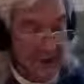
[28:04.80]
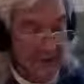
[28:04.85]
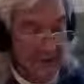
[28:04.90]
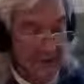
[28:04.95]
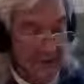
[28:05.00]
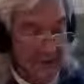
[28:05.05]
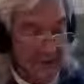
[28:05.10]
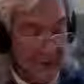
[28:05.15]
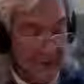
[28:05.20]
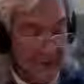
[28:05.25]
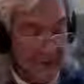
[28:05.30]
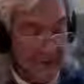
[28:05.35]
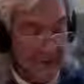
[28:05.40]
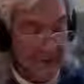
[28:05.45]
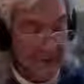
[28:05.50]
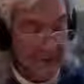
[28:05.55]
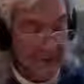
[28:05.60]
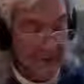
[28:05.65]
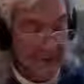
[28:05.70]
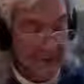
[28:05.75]
and
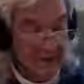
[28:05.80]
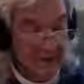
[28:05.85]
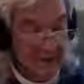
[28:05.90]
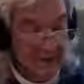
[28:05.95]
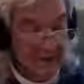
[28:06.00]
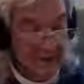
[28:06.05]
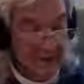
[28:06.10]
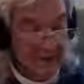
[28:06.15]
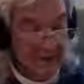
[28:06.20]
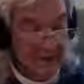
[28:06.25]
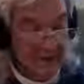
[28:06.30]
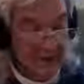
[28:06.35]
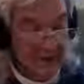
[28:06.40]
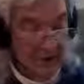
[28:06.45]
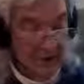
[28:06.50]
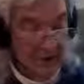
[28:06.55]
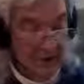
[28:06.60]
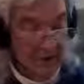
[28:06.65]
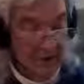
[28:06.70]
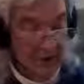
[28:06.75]
resources,
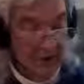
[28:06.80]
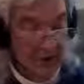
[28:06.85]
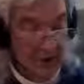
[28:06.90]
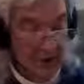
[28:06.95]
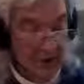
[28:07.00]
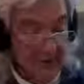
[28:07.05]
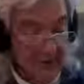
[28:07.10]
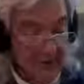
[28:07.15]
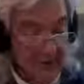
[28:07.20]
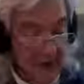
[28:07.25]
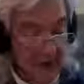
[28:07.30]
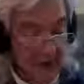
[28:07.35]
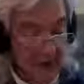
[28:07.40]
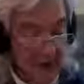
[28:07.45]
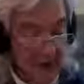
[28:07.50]
draw on divine